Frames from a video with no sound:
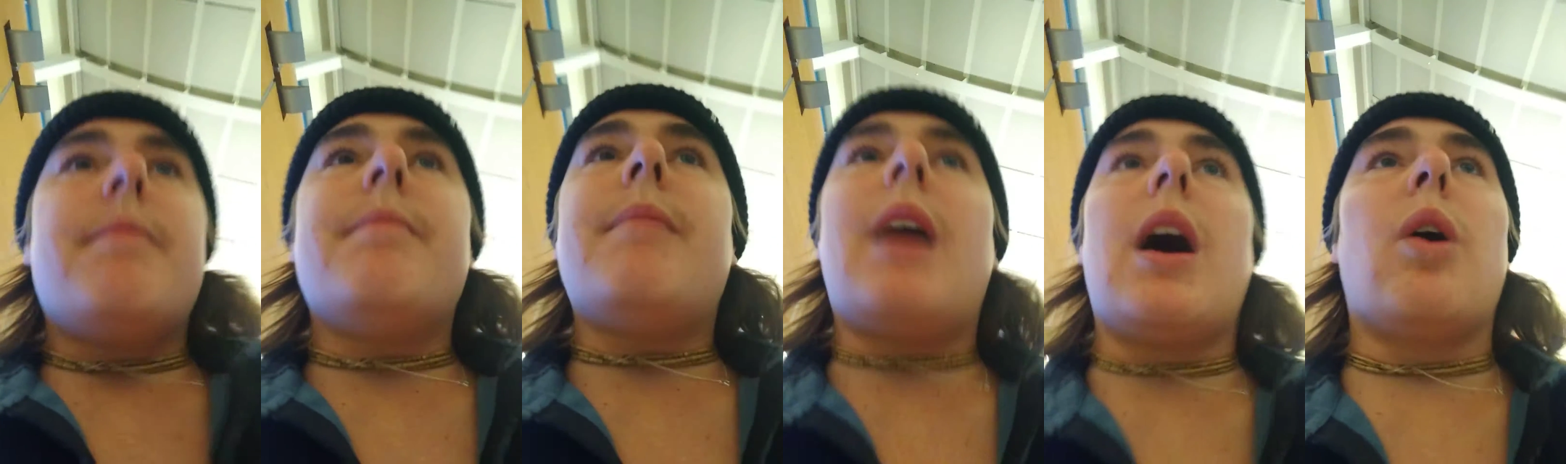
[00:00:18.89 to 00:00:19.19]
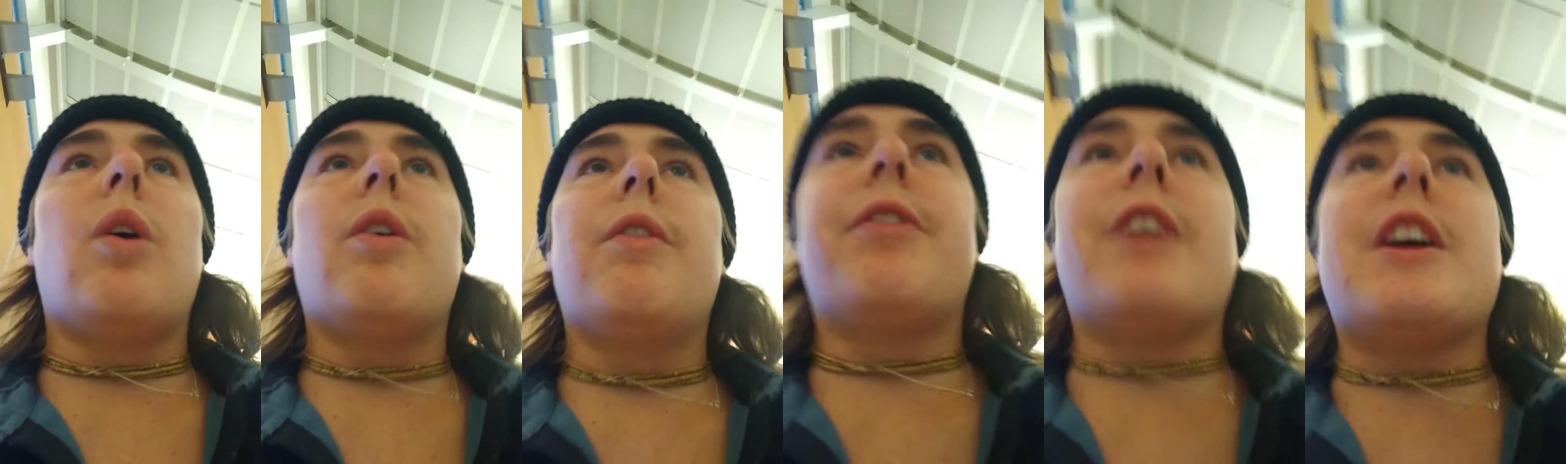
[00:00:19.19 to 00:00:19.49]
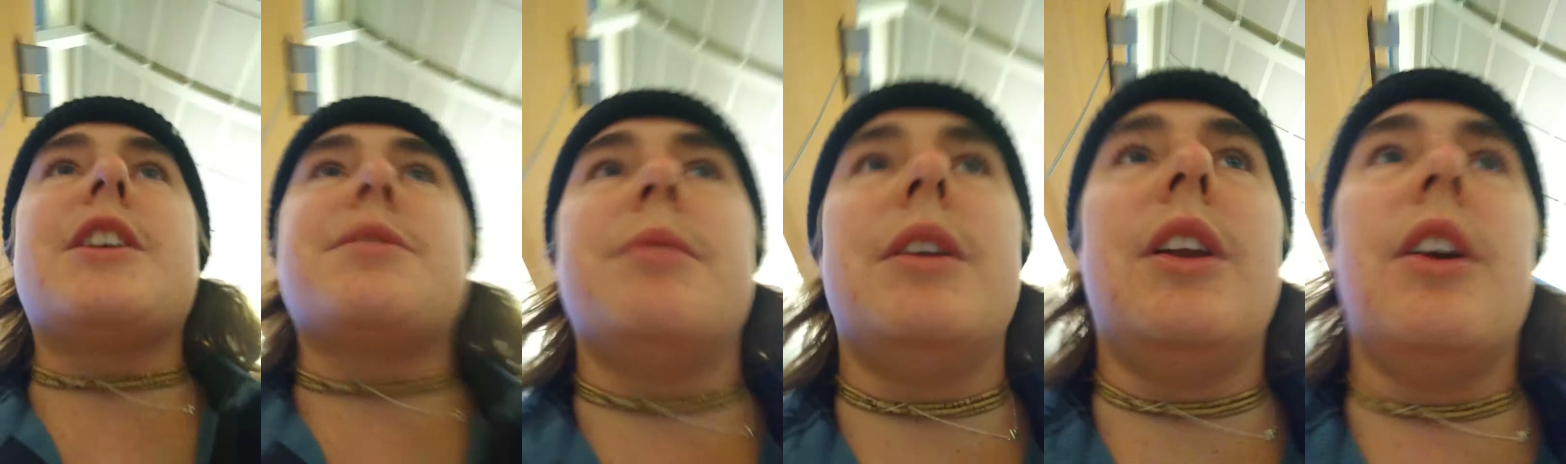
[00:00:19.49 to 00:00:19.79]
my whole
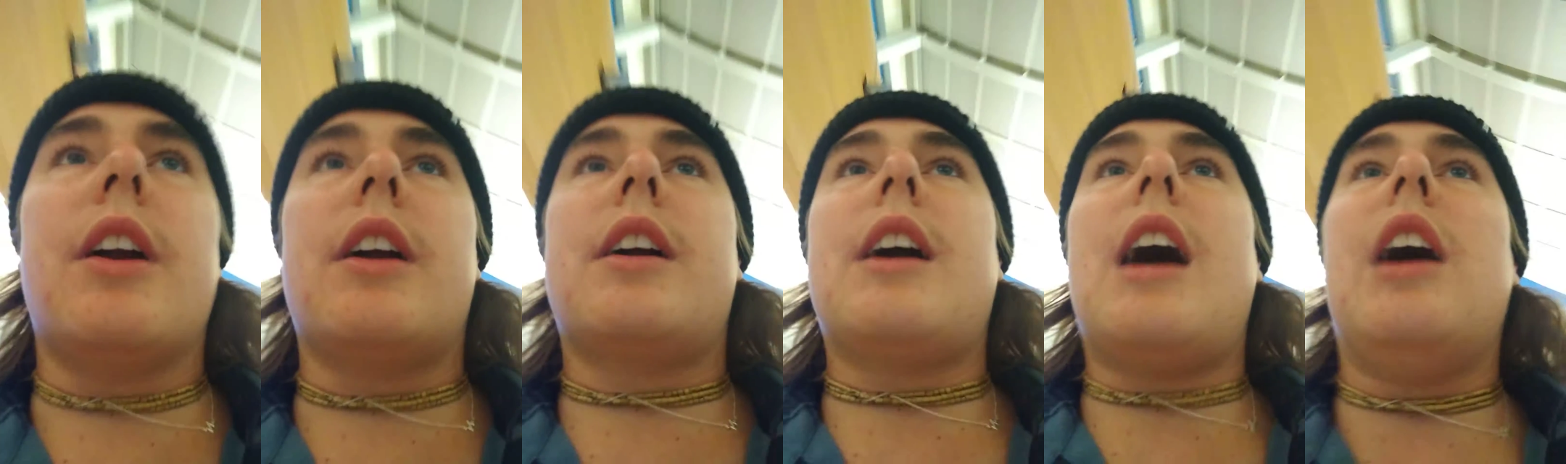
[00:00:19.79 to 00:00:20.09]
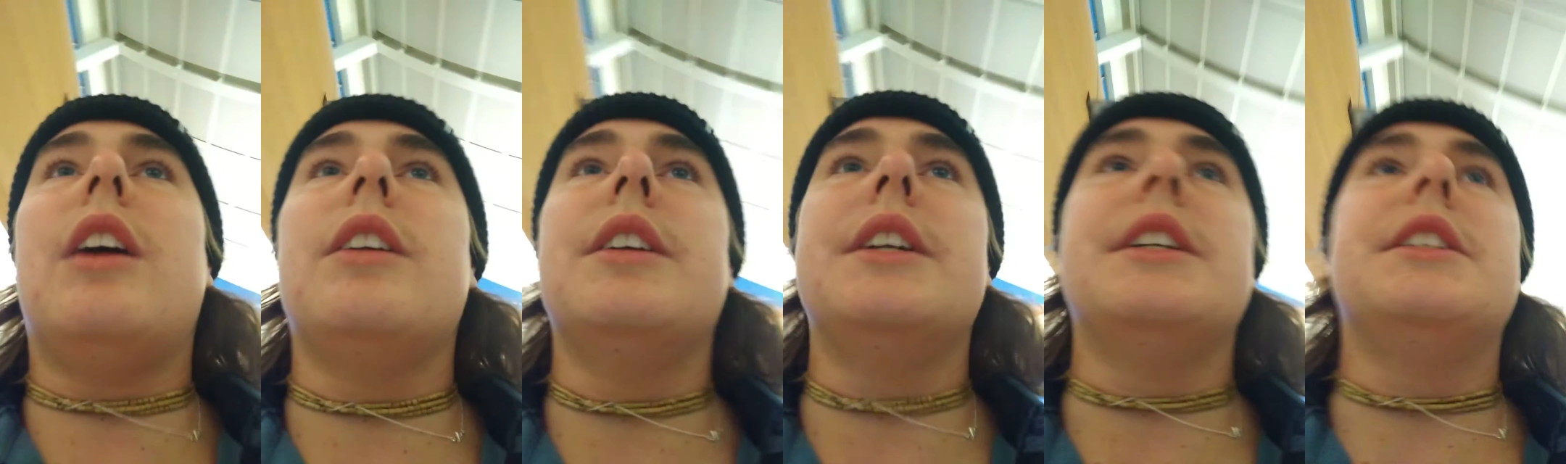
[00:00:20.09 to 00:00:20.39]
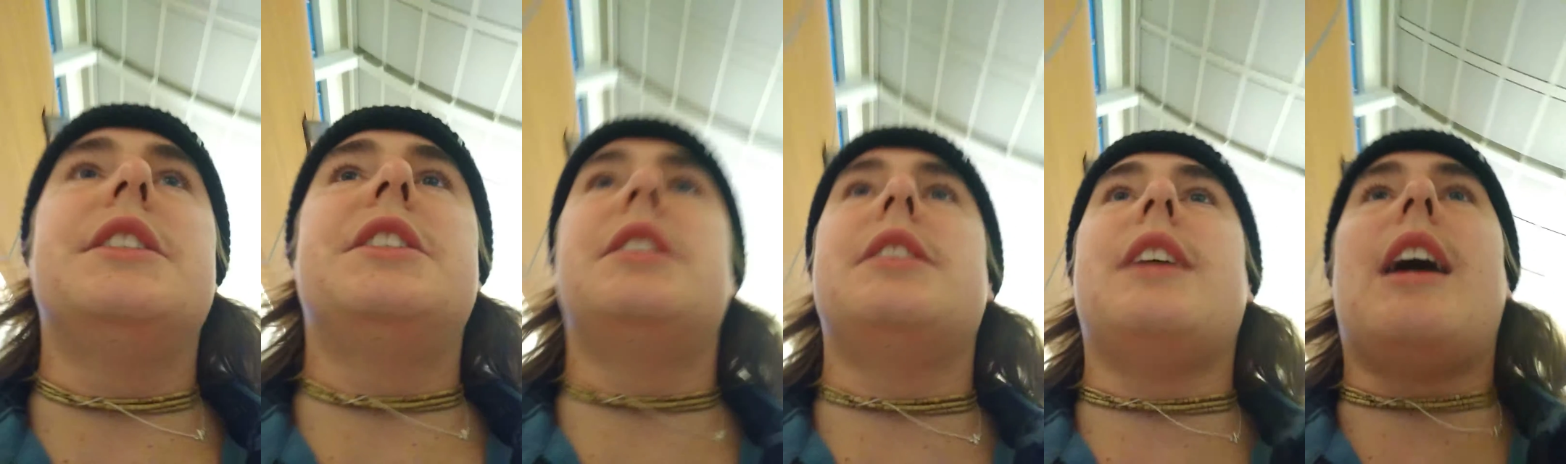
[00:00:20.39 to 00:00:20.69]
freshman year at
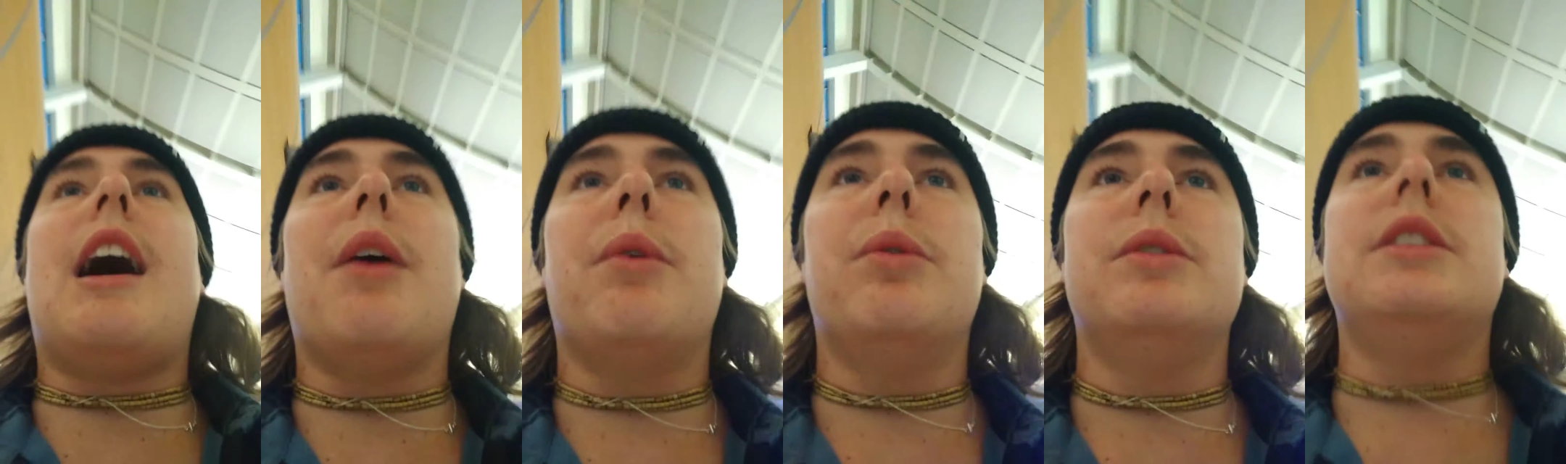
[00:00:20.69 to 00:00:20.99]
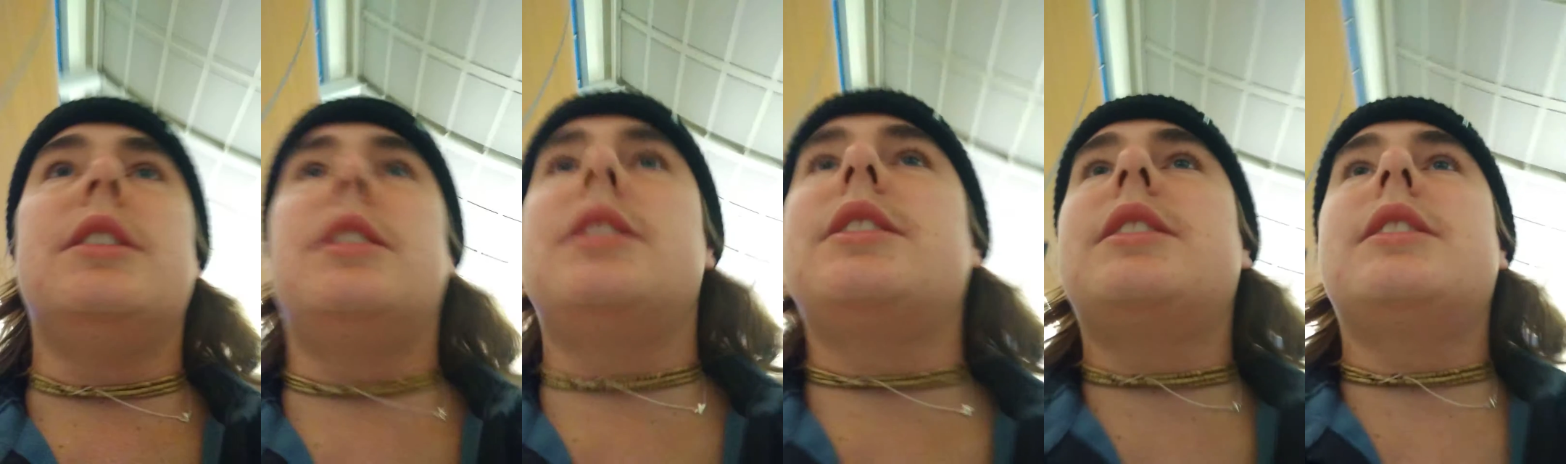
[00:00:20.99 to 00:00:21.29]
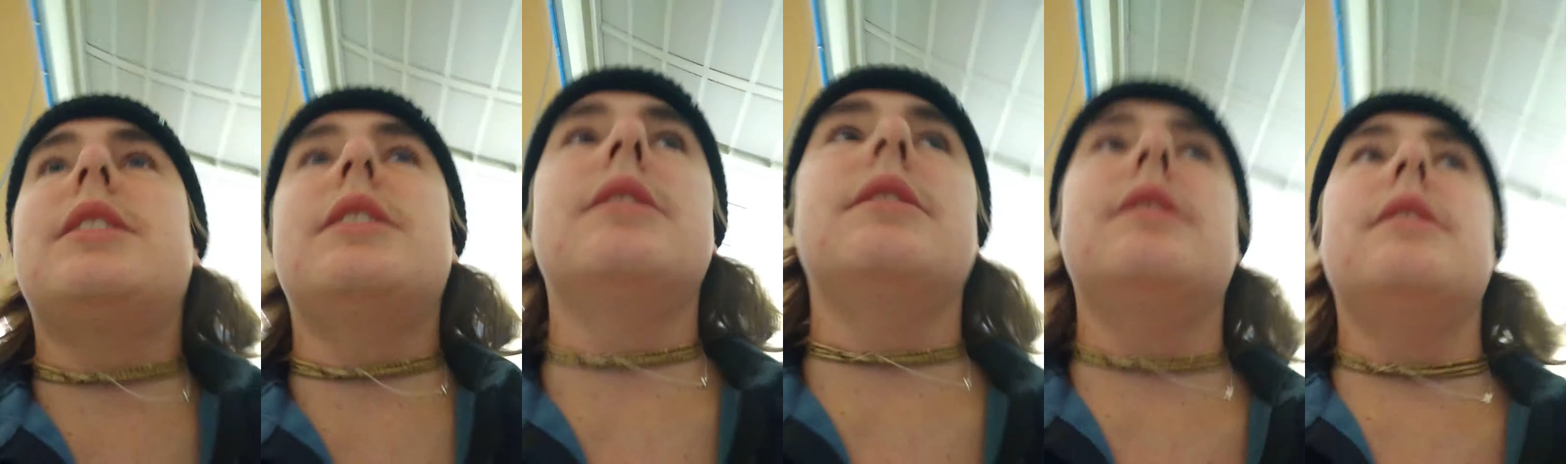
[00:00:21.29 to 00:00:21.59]
college, I
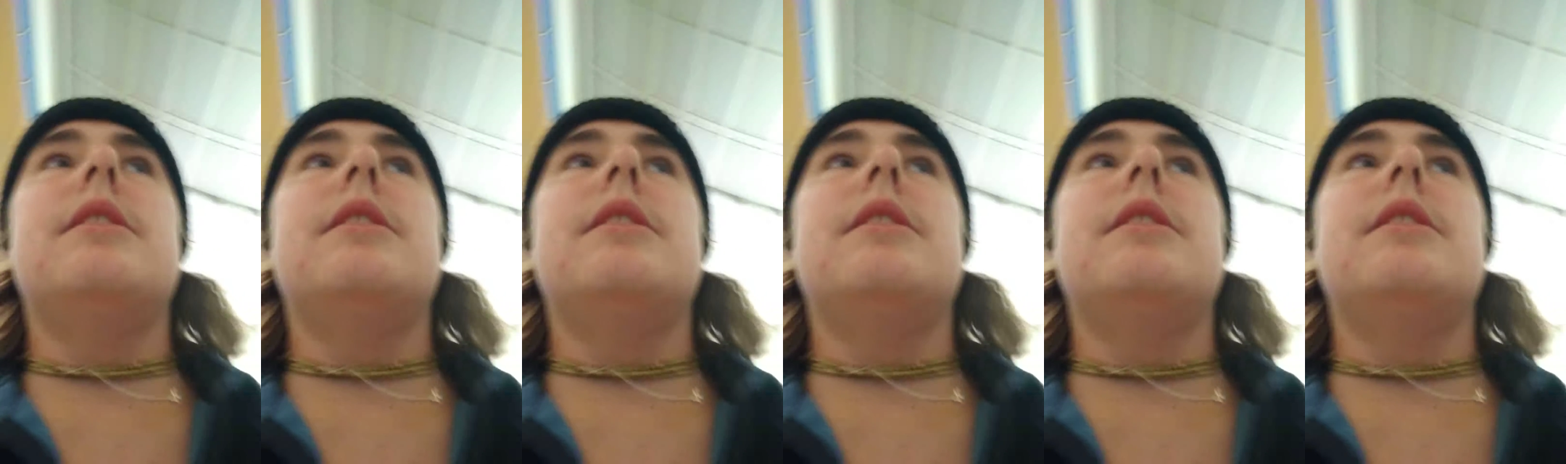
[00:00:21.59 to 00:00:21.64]
was